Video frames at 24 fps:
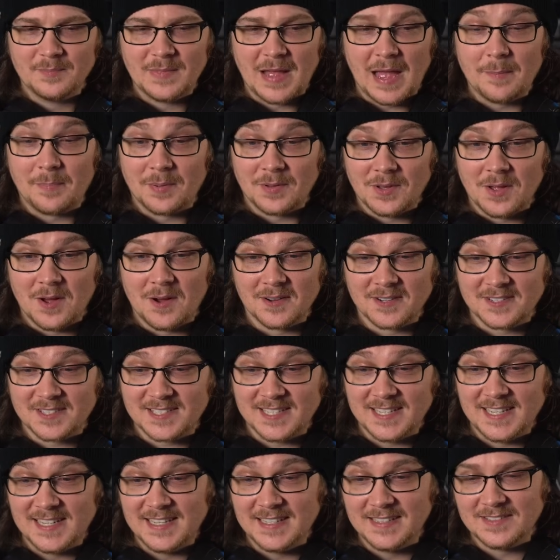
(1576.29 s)
epilogue
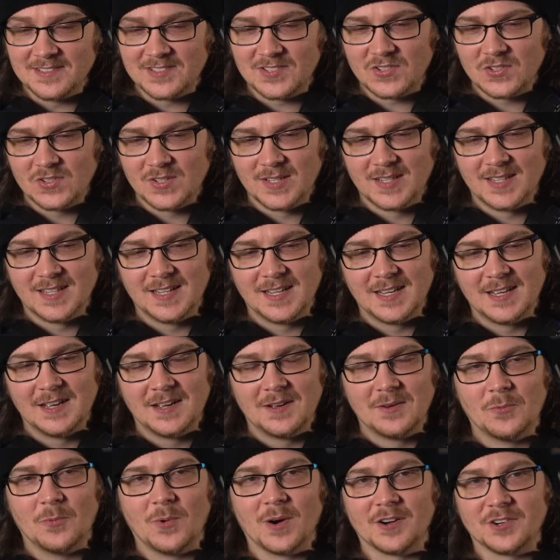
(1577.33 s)
scenes
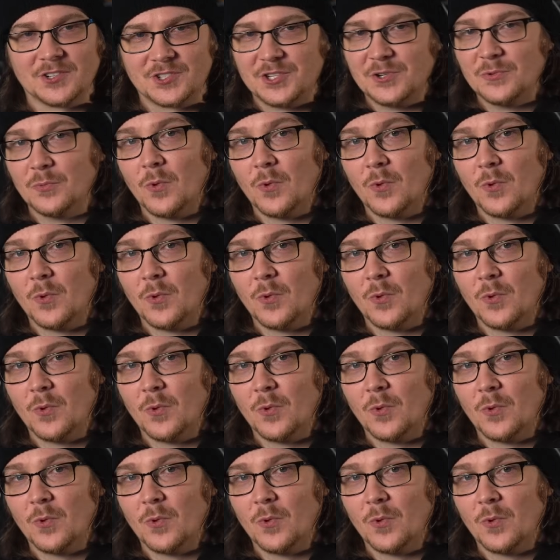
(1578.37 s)
where she